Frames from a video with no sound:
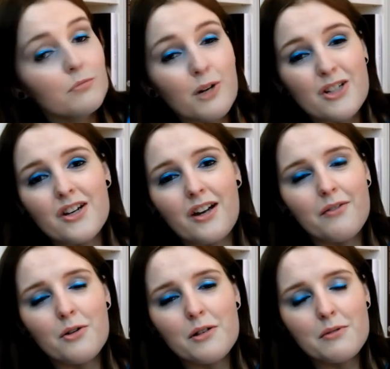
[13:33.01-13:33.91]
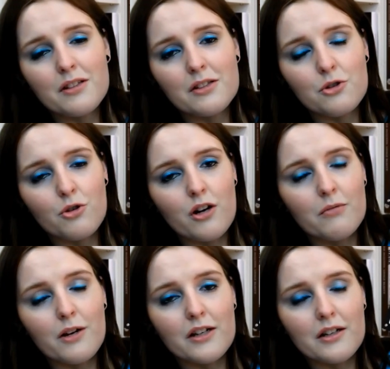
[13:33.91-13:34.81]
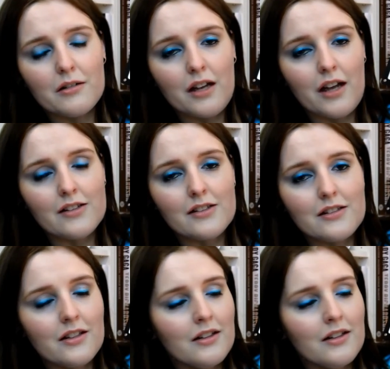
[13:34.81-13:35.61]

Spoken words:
which I've always wanted to try one, and